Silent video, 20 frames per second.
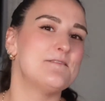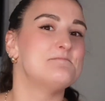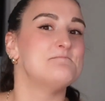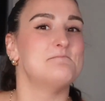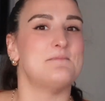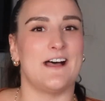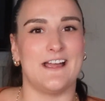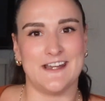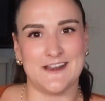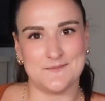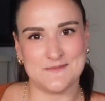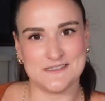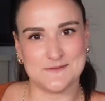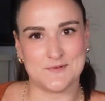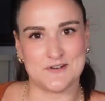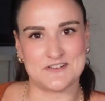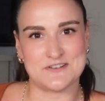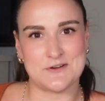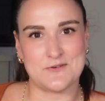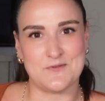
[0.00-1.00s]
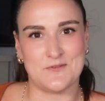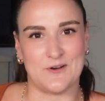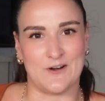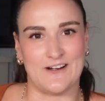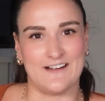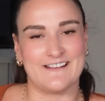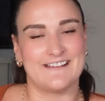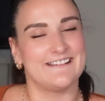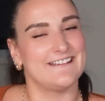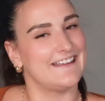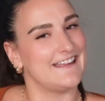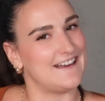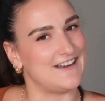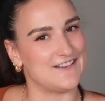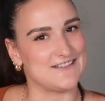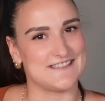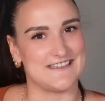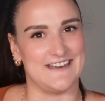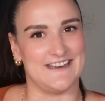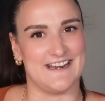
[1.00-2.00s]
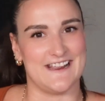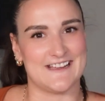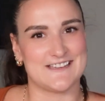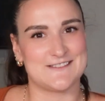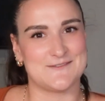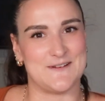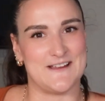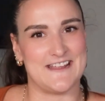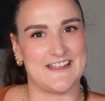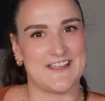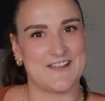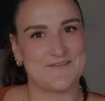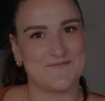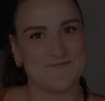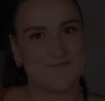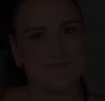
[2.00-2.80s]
My name is Bridget O'Rourke, and I'll see you next week.